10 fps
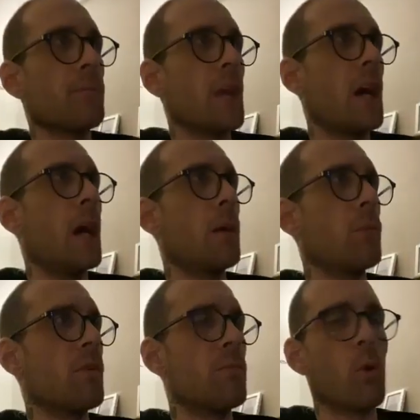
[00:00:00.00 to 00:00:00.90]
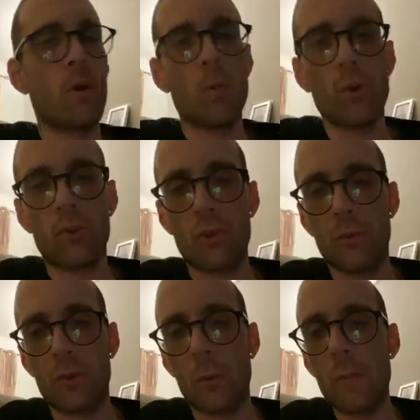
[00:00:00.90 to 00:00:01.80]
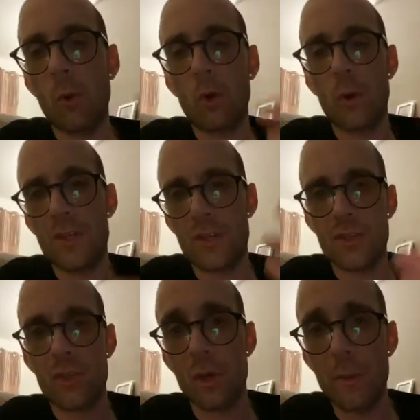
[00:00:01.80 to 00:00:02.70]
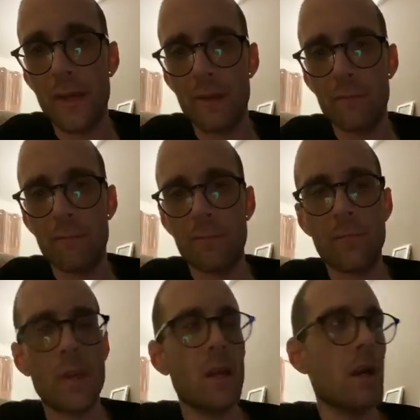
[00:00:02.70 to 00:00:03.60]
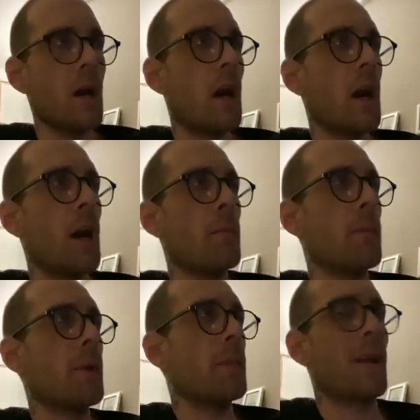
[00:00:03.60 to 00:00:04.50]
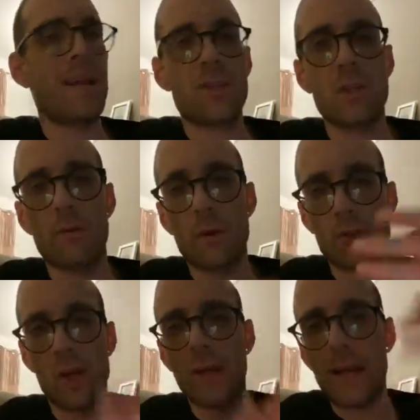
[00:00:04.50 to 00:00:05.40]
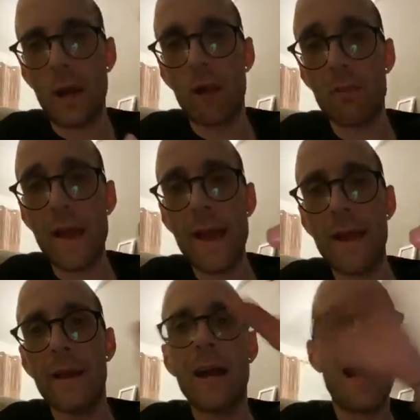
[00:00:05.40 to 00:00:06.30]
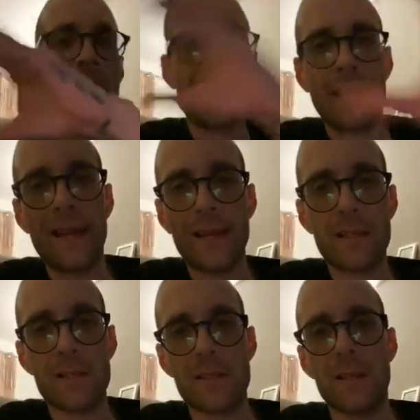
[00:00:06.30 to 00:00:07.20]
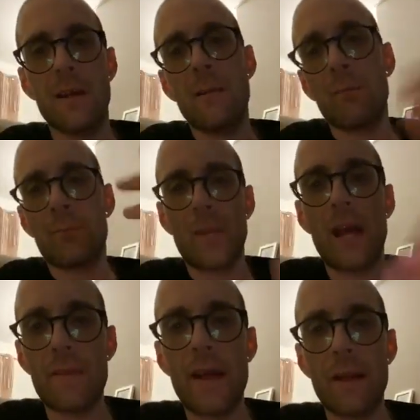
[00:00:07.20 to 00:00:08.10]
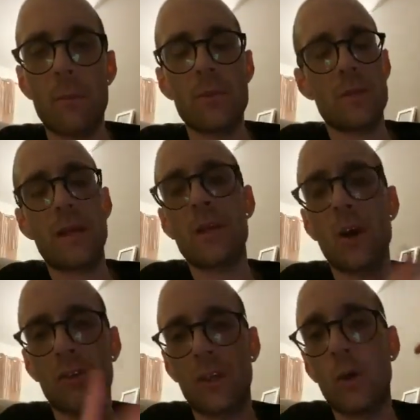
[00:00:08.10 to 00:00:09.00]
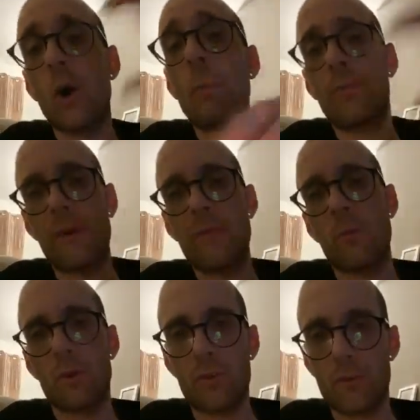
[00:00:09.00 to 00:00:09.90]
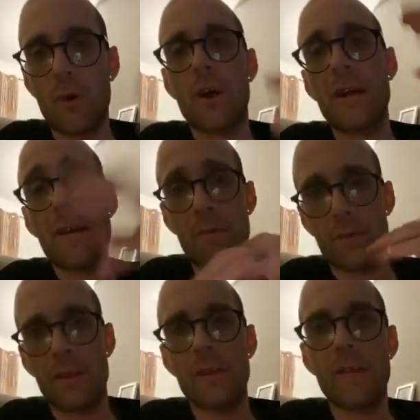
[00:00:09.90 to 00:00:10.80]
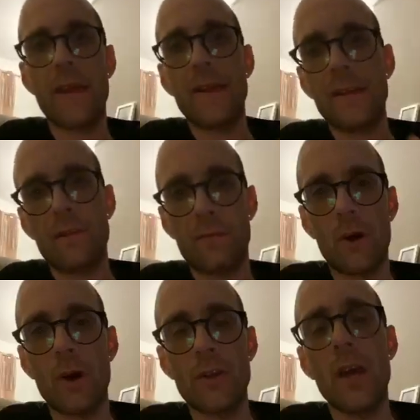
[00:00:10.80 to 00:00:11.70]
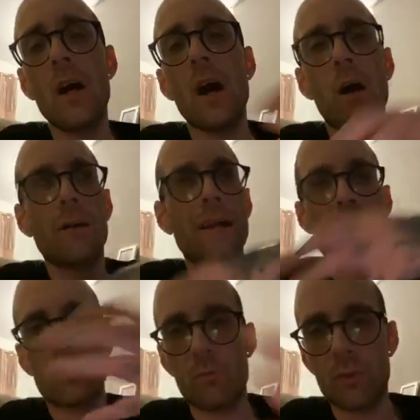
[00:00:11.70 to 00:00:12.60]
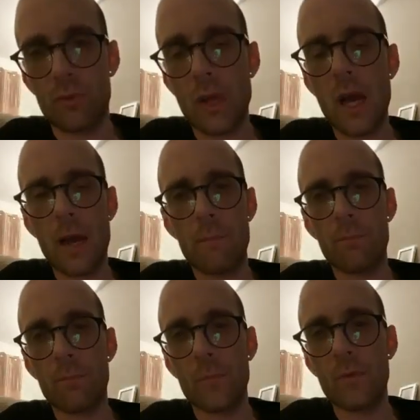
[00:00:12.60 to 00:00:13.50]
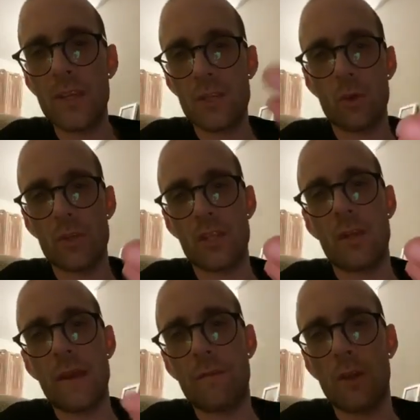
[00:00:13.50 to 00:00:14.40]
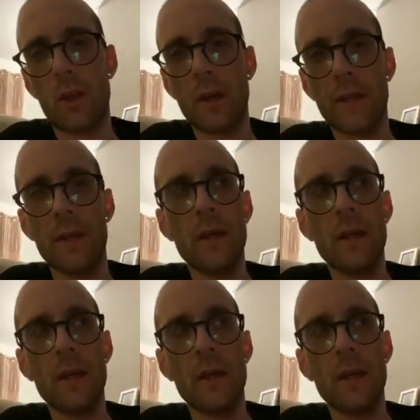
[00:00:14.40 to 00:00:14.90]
with more and more stuff. So when more questions come in and people ask stuff, I'll try and get it on there, add links. And then it'll be just a nice little hub for everyone to find everything that they need to find. I want to get some resources on there for like